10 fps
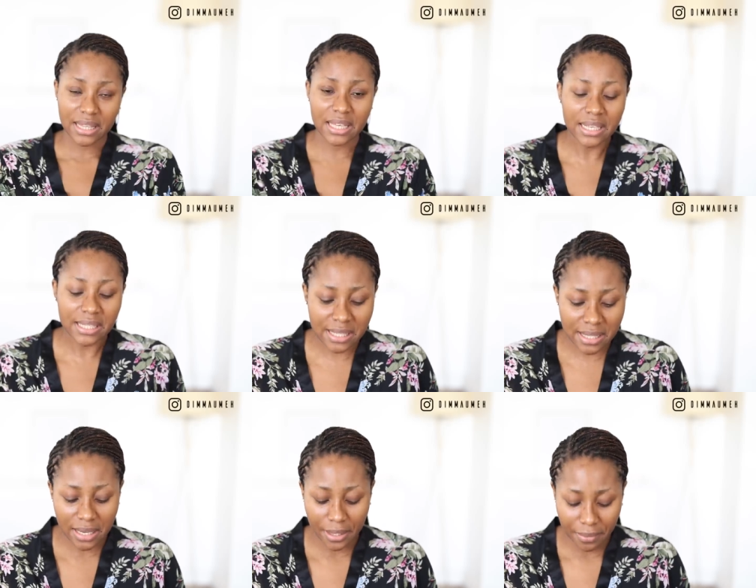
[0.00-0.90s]

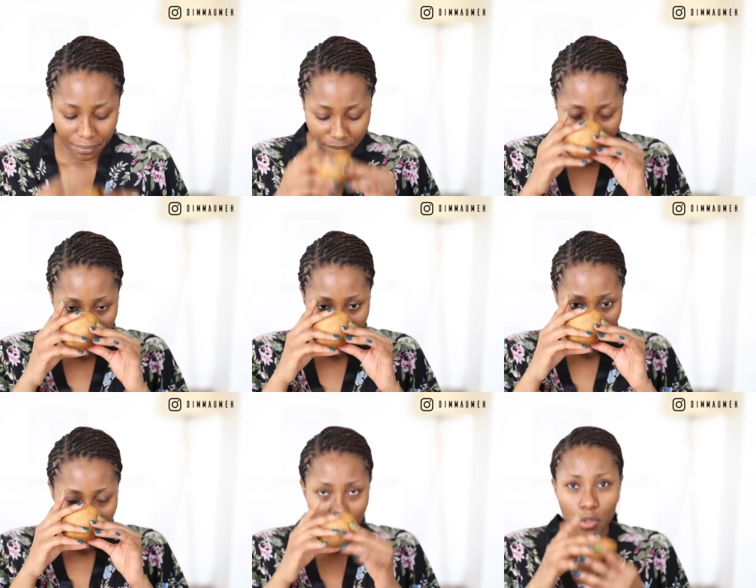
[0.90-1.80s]
This
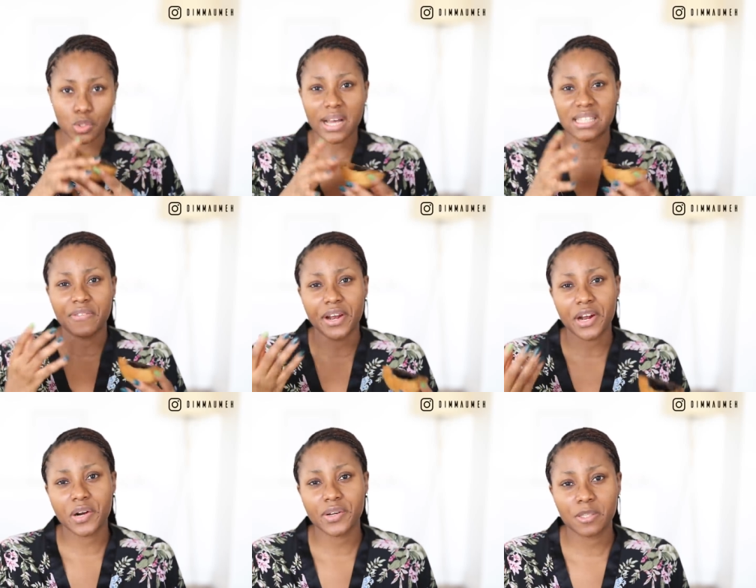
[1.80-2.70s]
also has a very
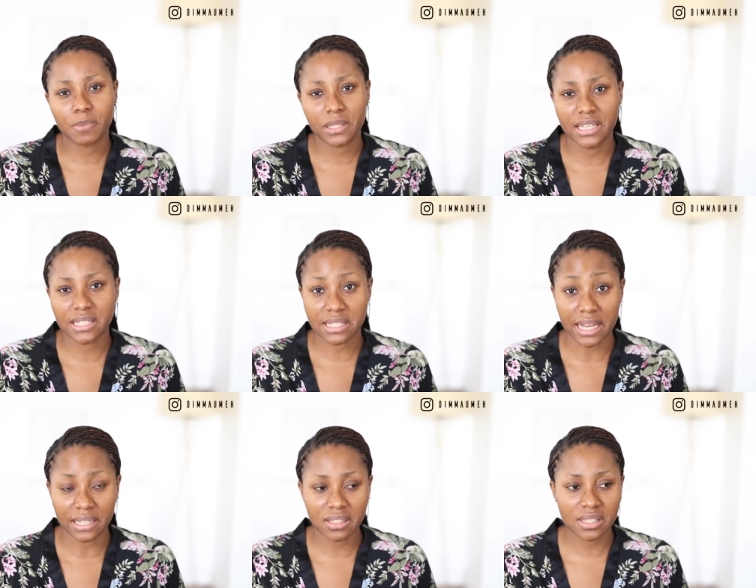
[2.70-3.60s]
crisp, clean
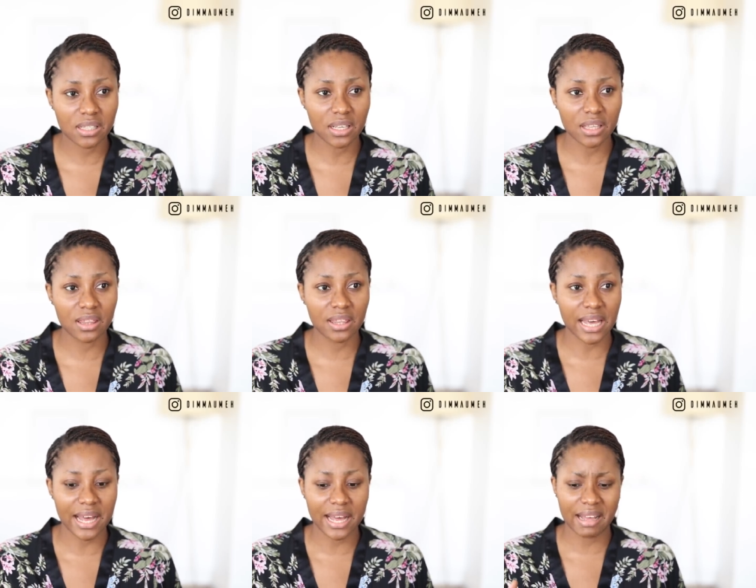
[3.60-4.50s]
scent
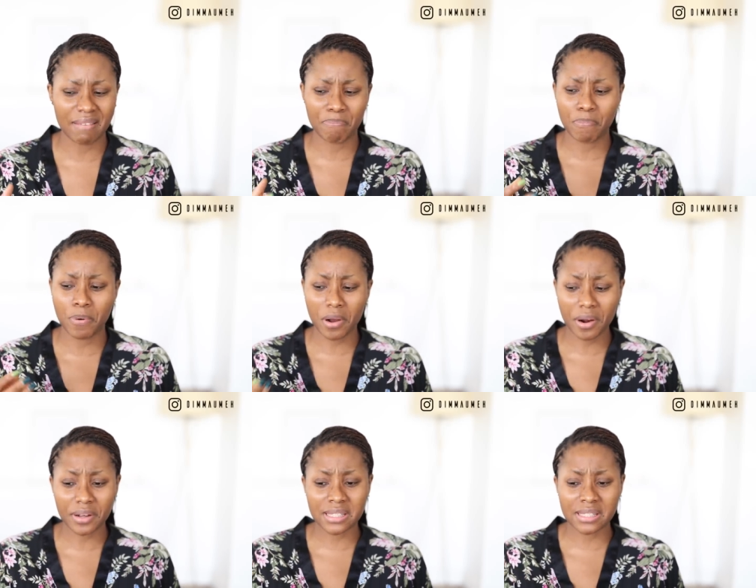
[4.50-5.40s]
their
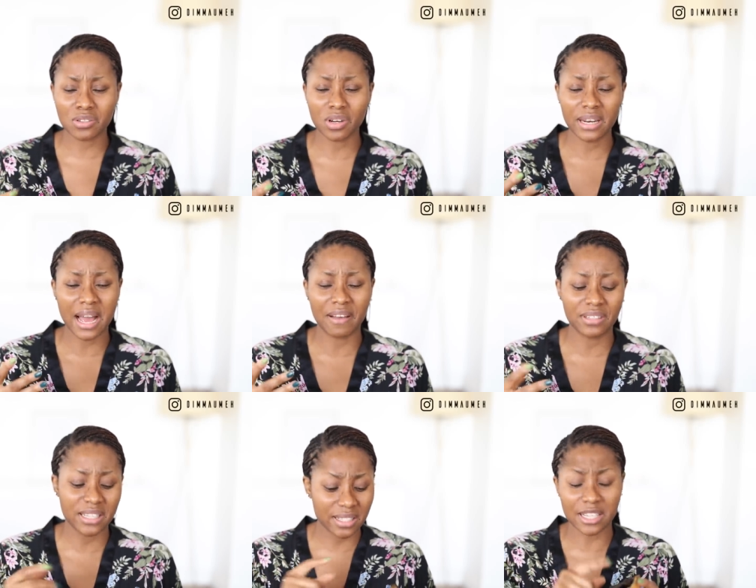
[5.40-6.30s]
products don't
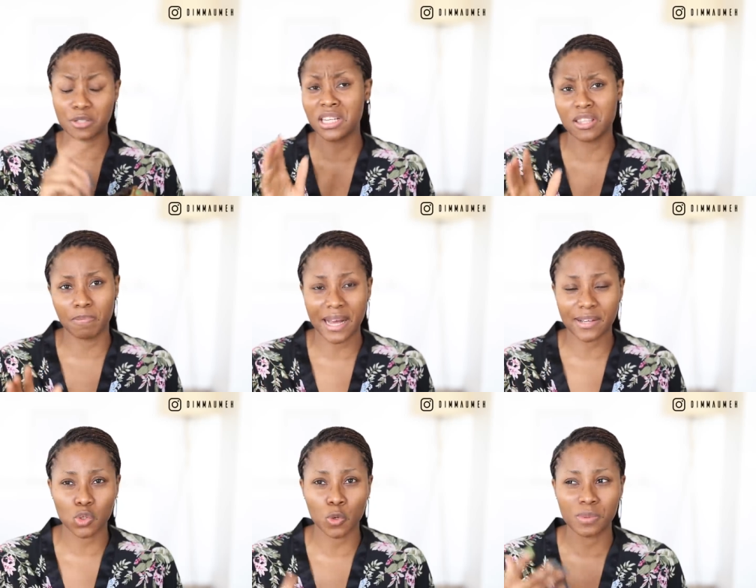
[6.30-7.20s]
have especially the
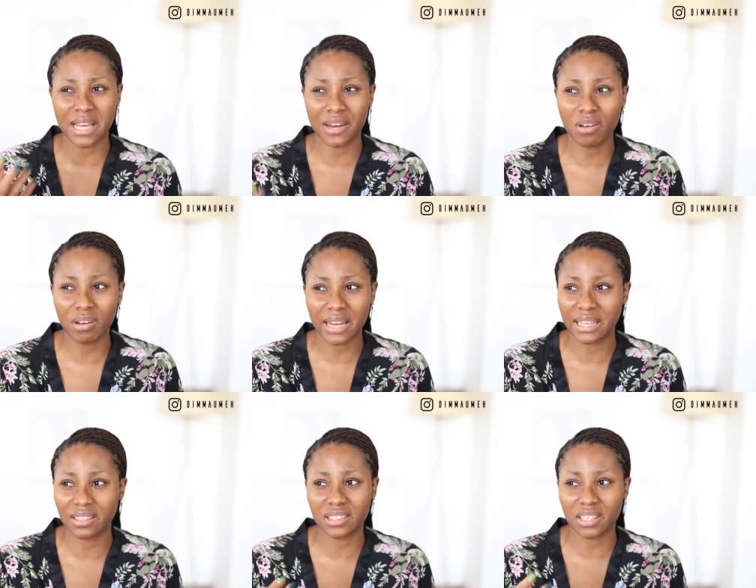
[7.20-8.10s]
black soaps they are not
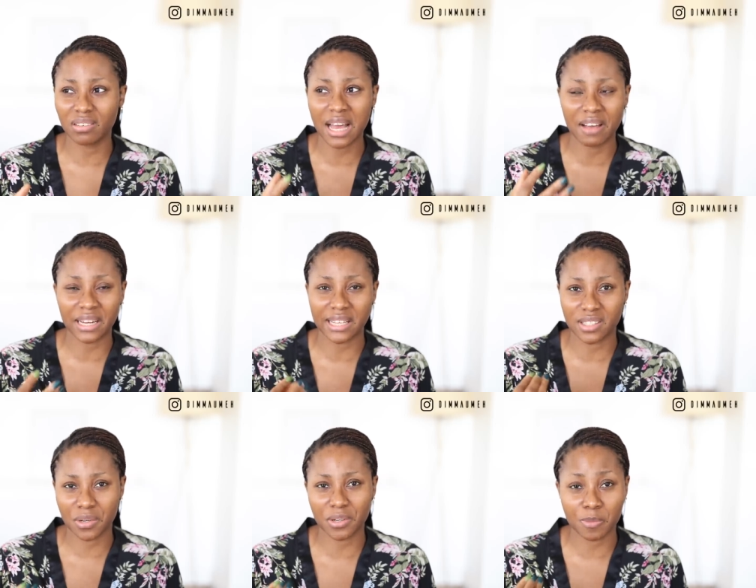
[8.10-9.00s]
like they don't have like
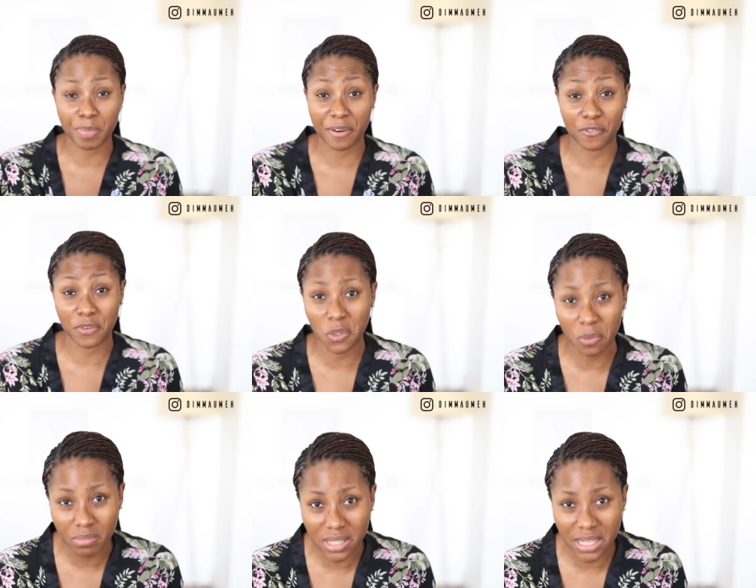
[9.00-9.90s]
serious
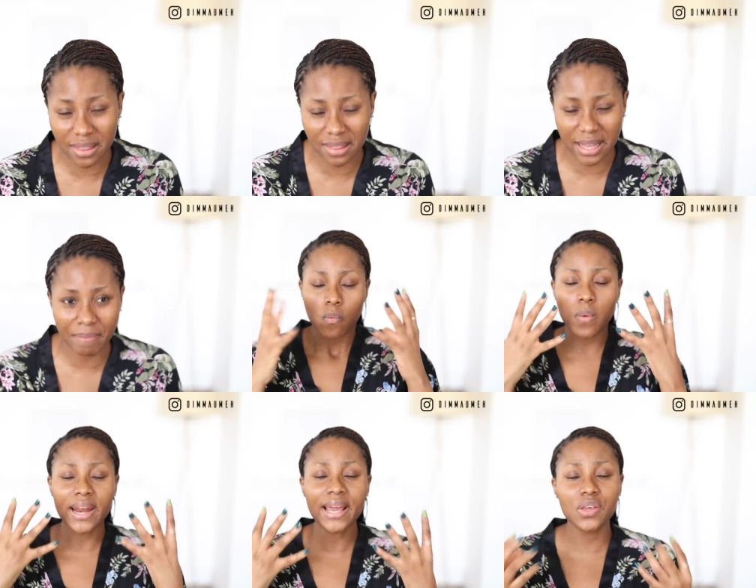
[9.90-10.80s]
perfumes in them
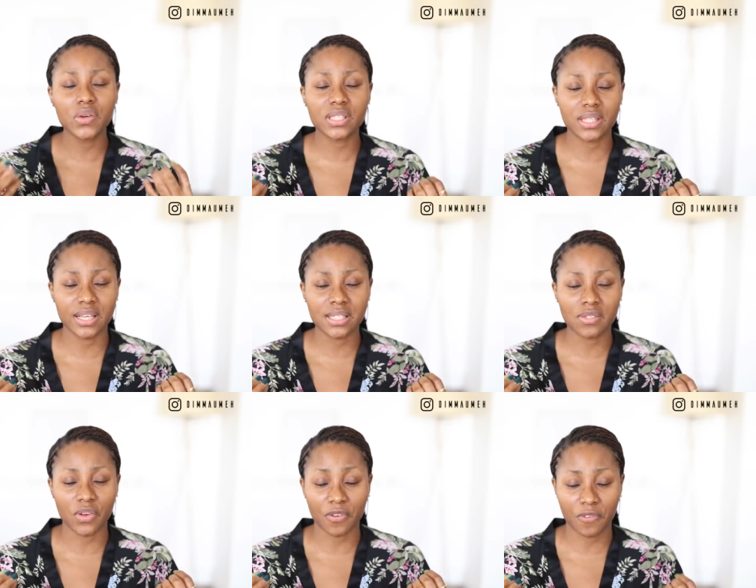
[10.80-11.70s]
when i used
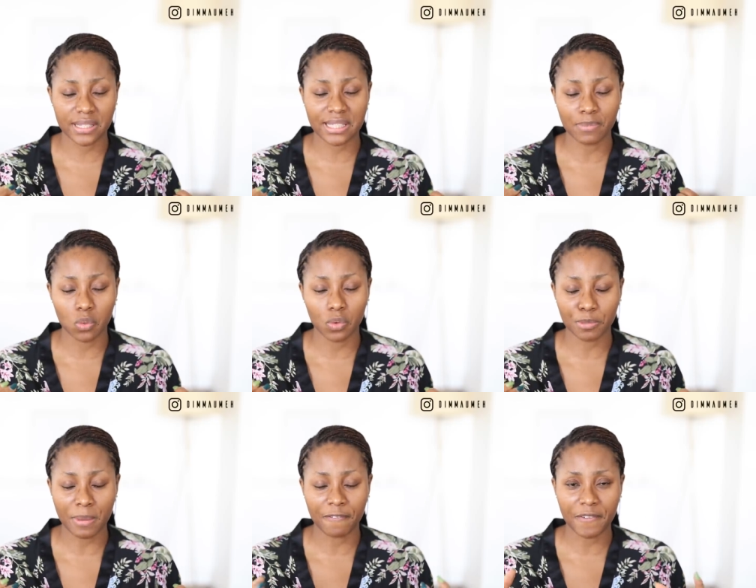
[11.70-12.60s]
this for the first time to
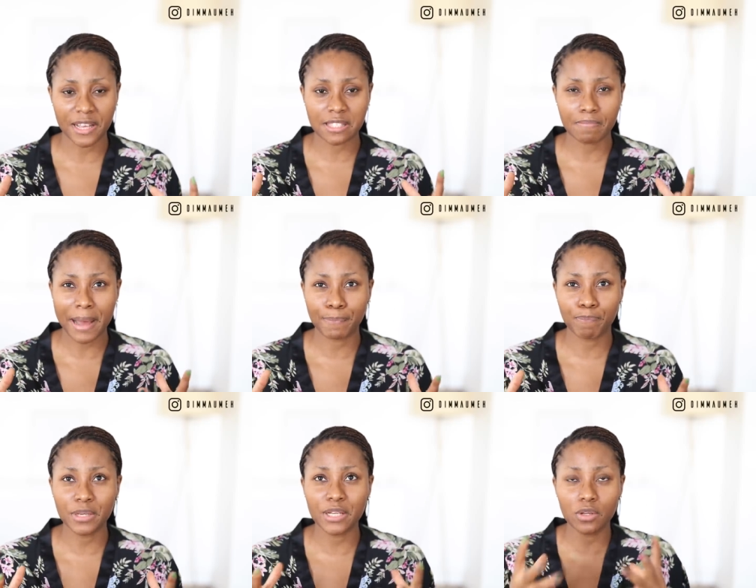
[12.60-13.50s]
wash my face my
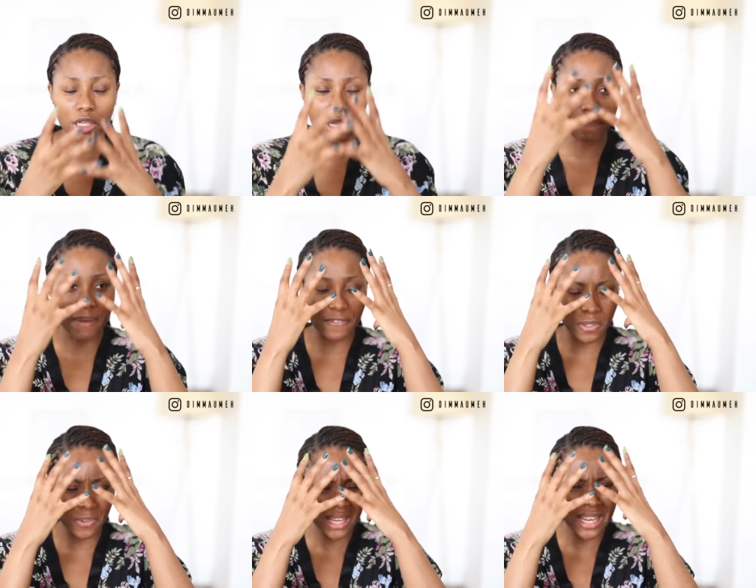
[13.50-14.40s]
it, it, my
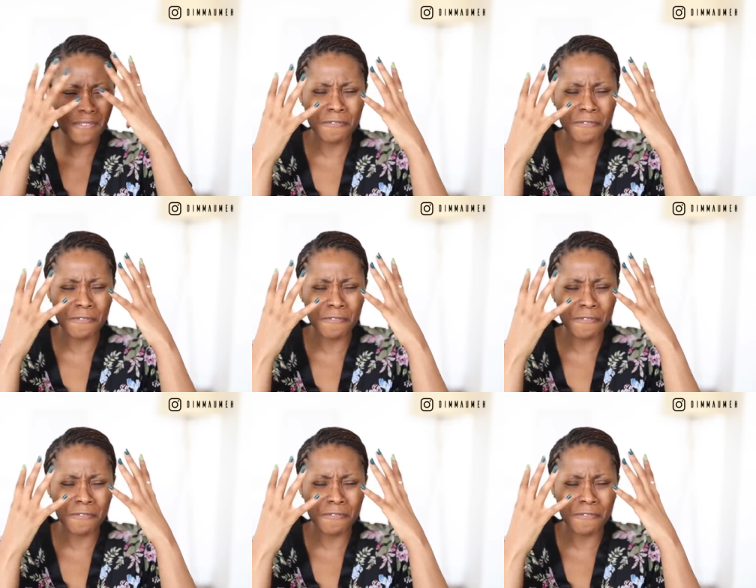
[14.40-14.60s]
skin